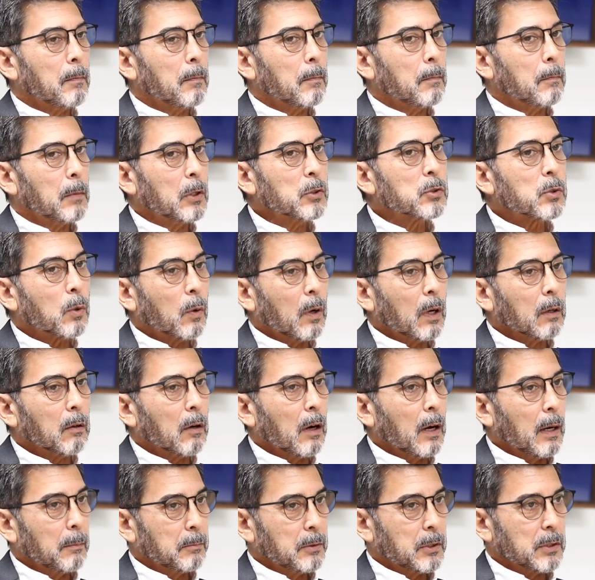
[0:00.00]
most
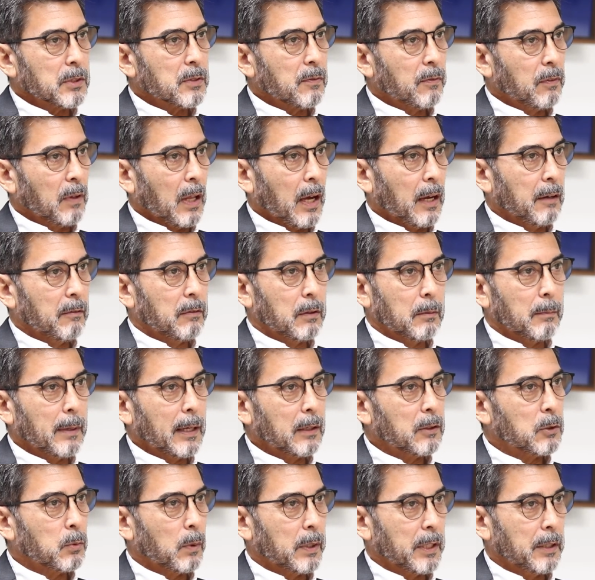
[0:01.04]
quadcopters fly for about
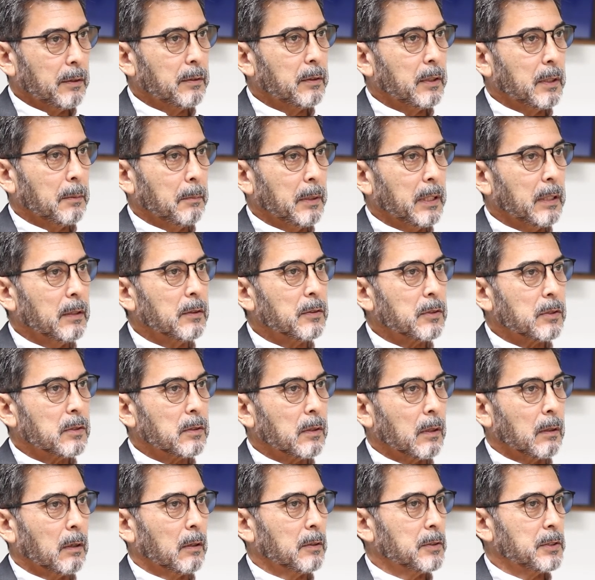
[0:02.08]
20, 30 minutes,
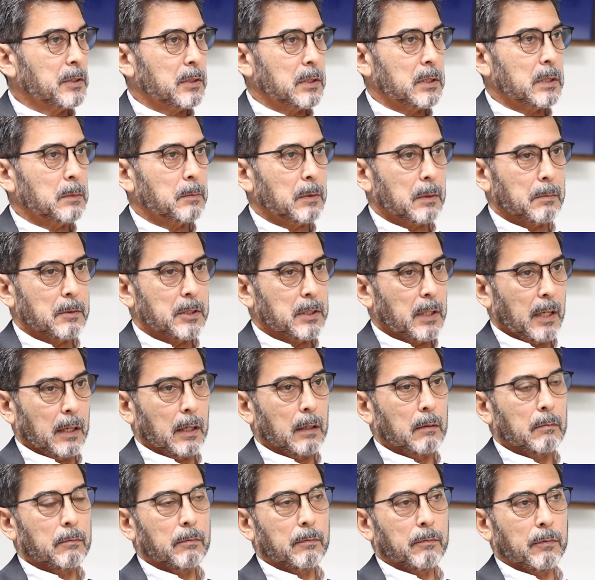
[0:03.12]
and our system can stay up
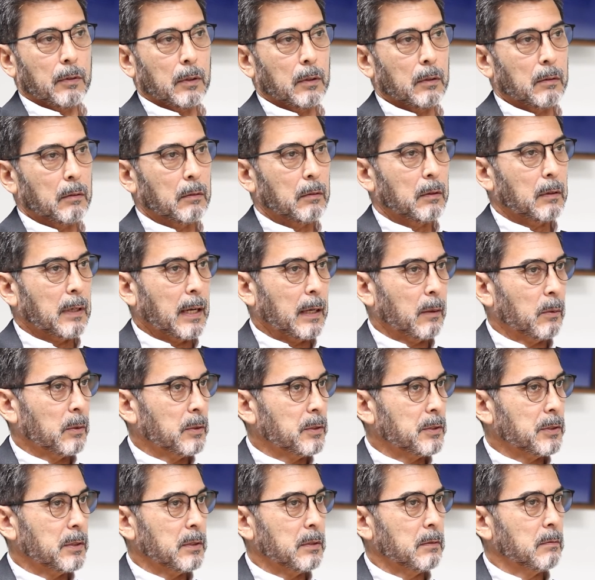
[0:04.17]
for
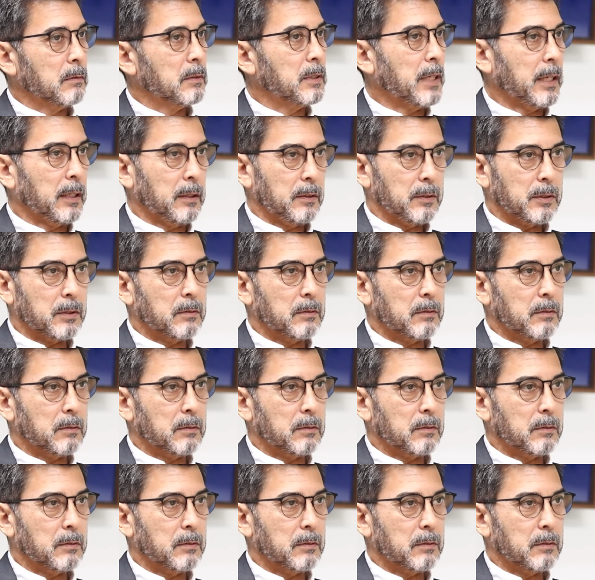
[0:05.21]
hours and days.